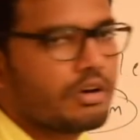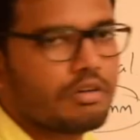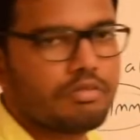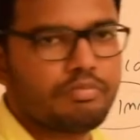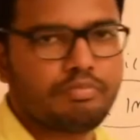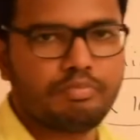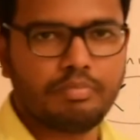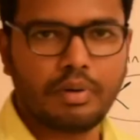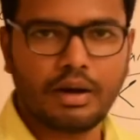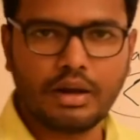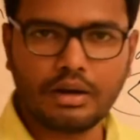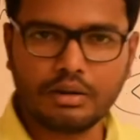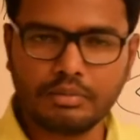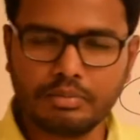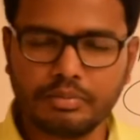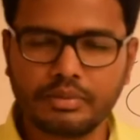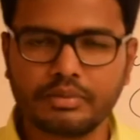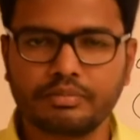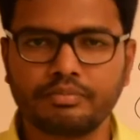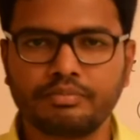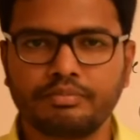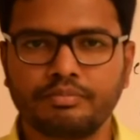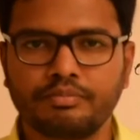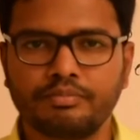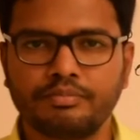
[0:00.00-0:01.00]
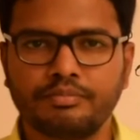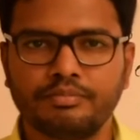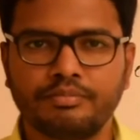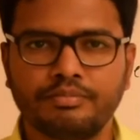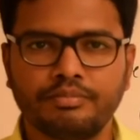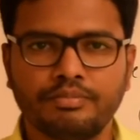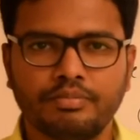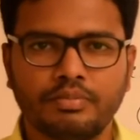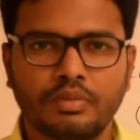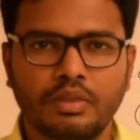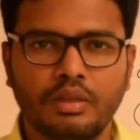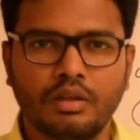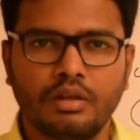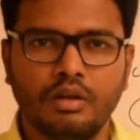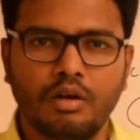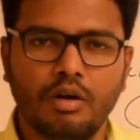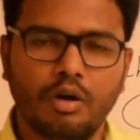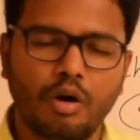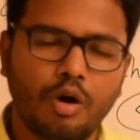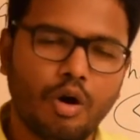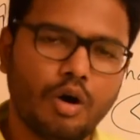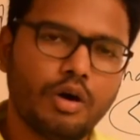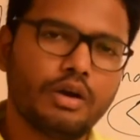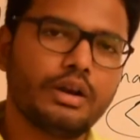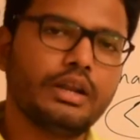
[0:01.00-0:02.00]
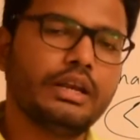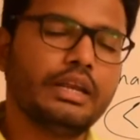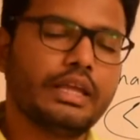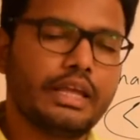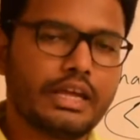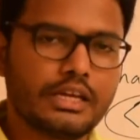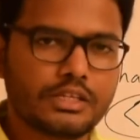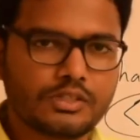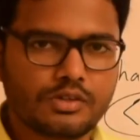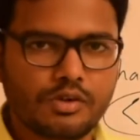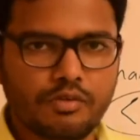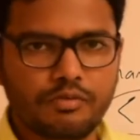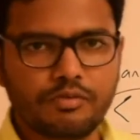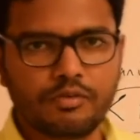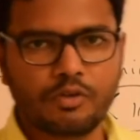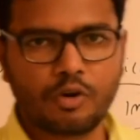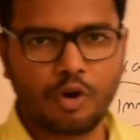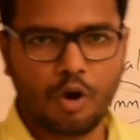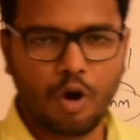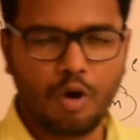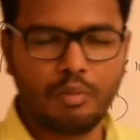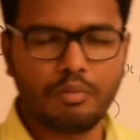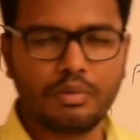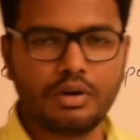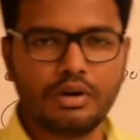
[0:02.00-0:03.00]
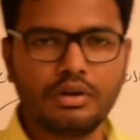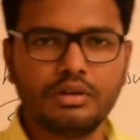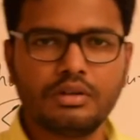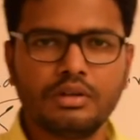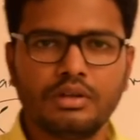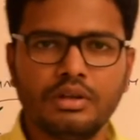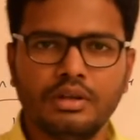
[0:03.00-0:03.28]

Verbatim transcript: of pulp or in case of trauma,